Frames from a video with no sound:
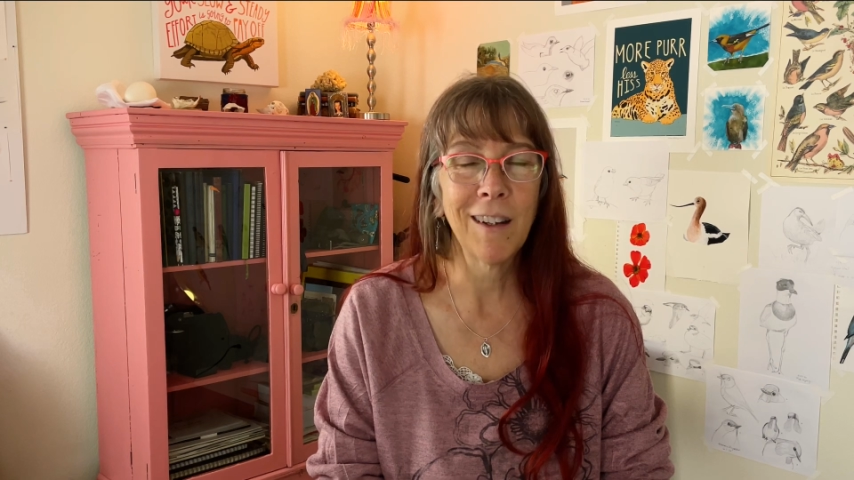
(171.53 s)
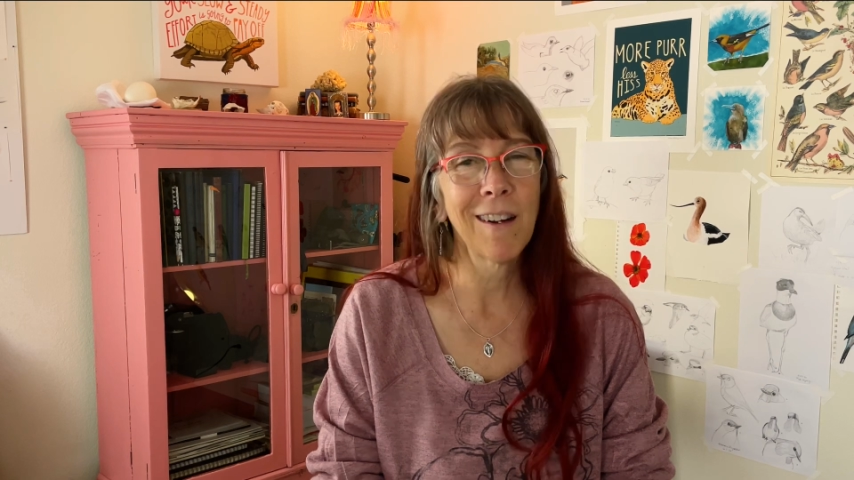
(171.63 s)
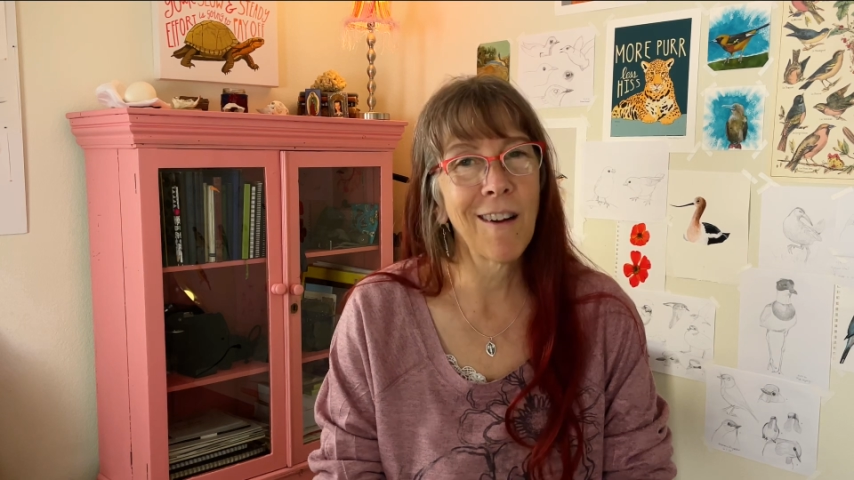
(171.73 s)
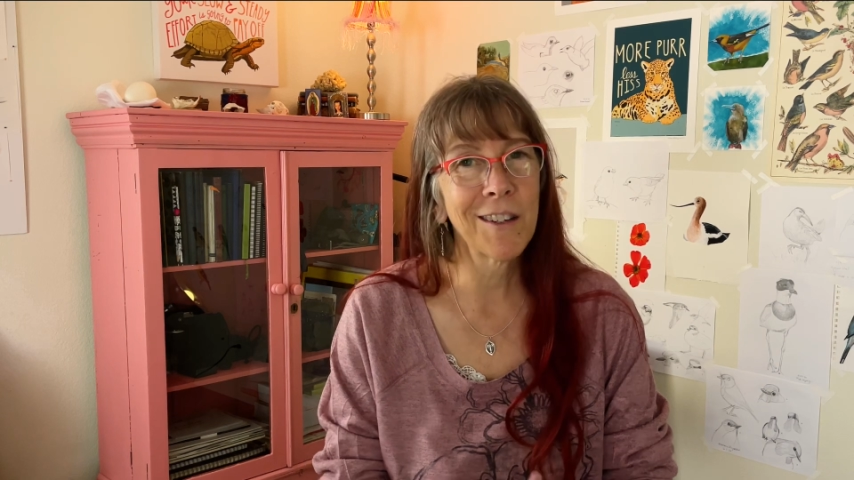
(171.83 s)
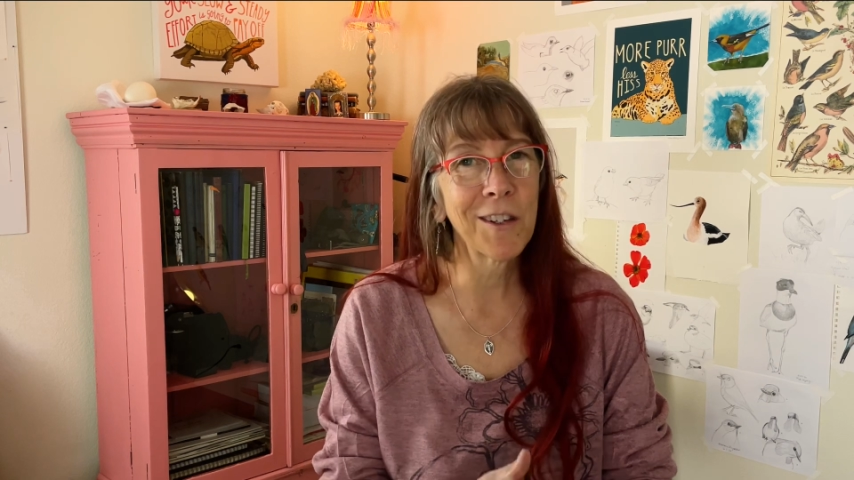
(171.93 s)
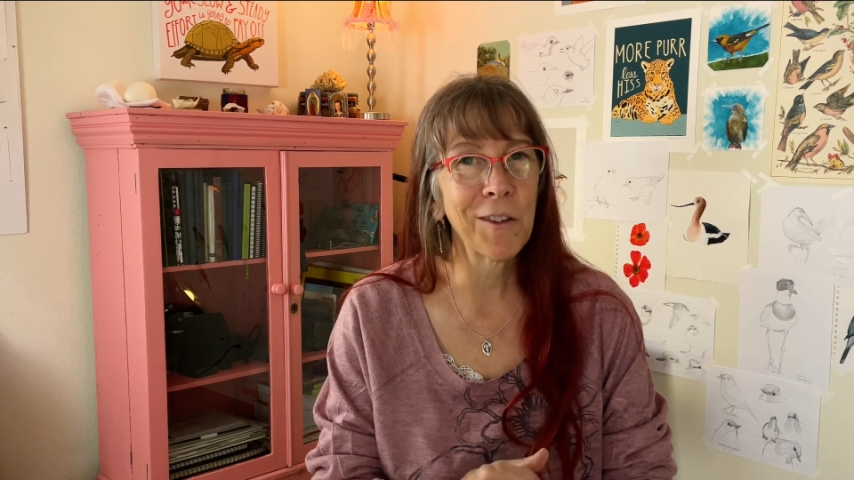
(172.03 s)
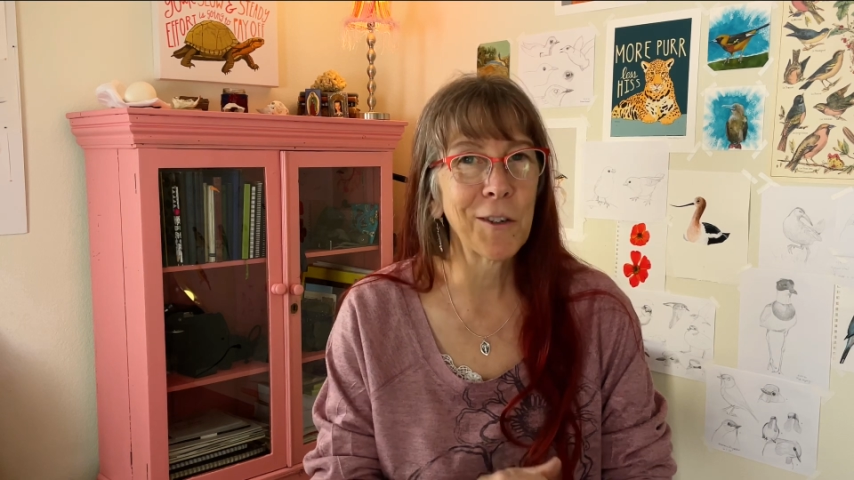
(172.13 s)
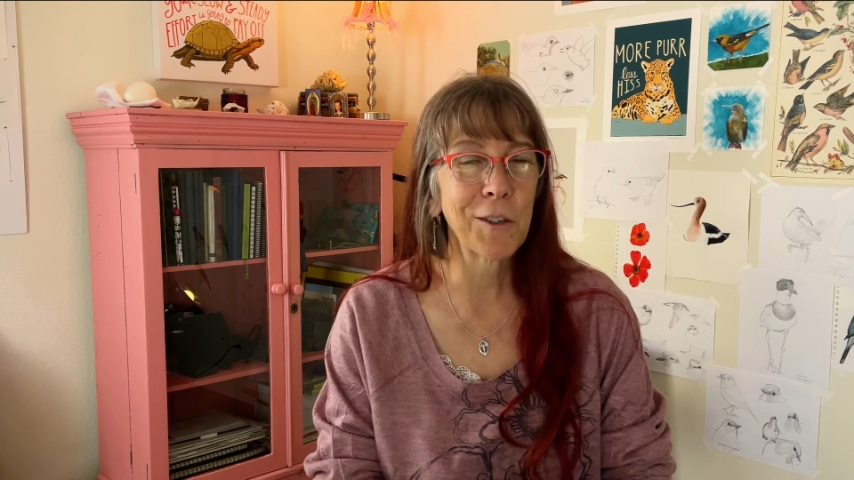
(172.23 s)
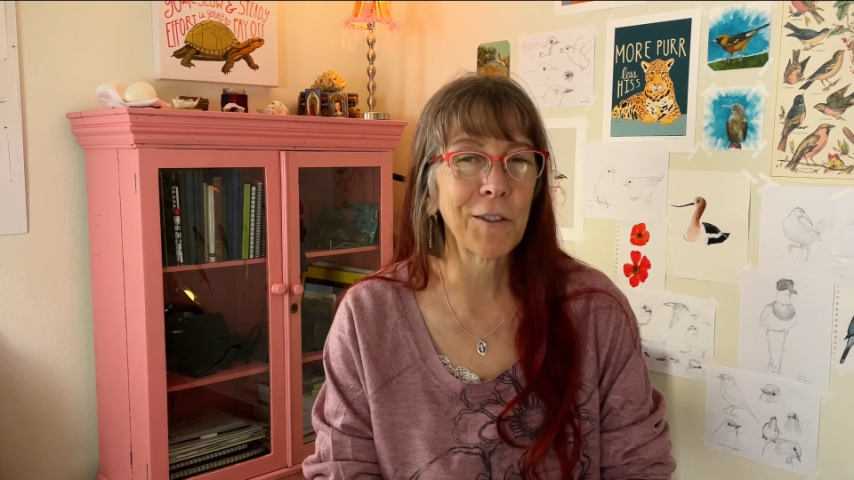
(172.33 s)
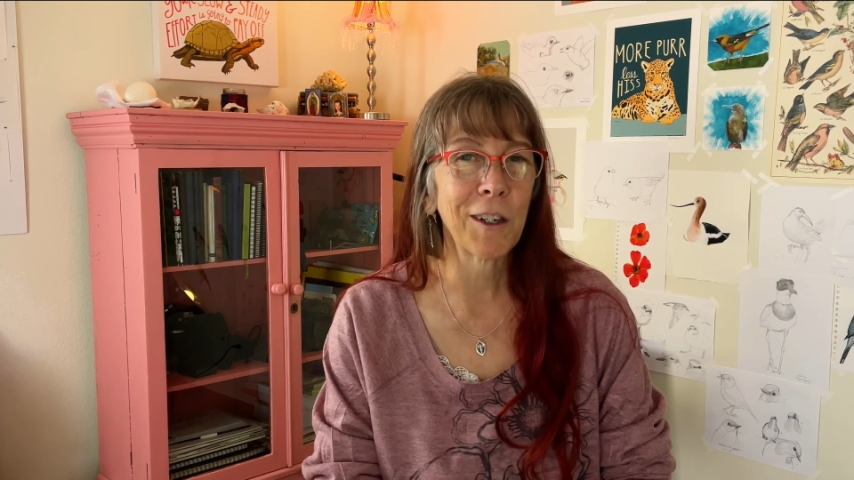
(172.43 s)
And also
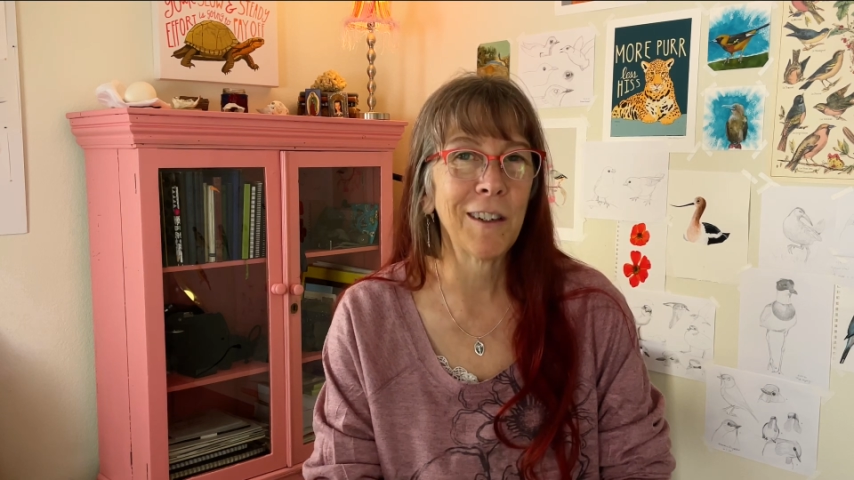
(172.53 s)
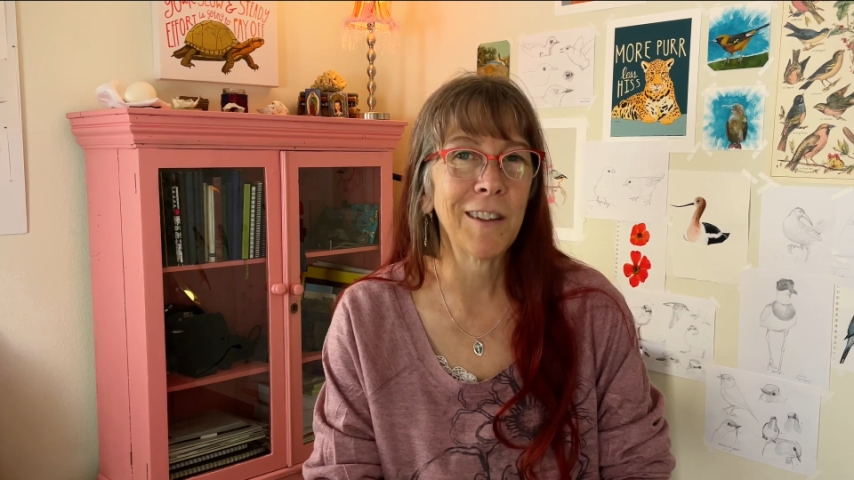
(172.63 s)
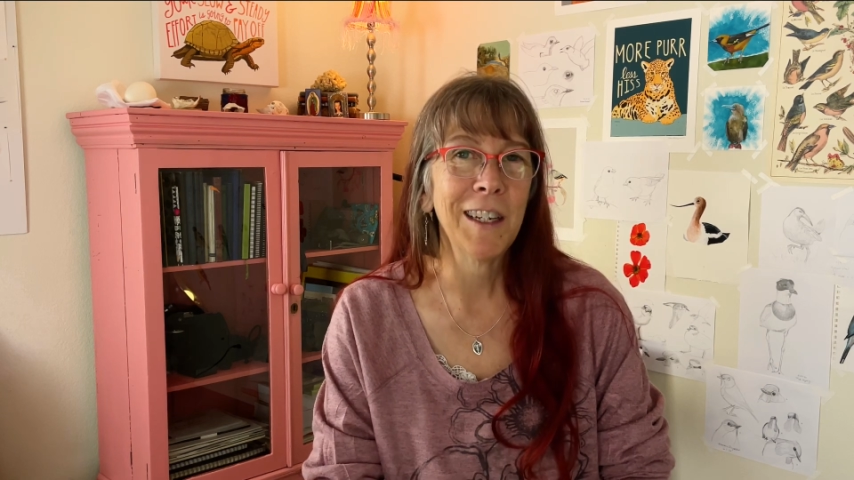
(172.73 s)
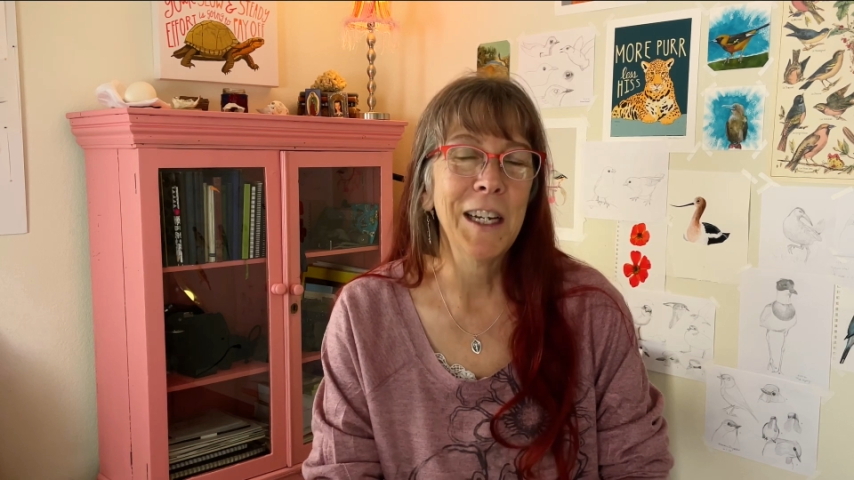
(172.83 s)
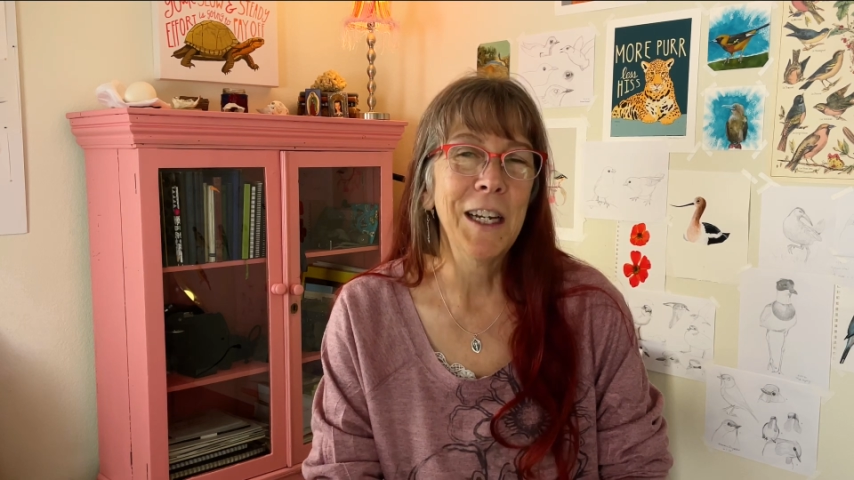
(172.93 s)
there's a little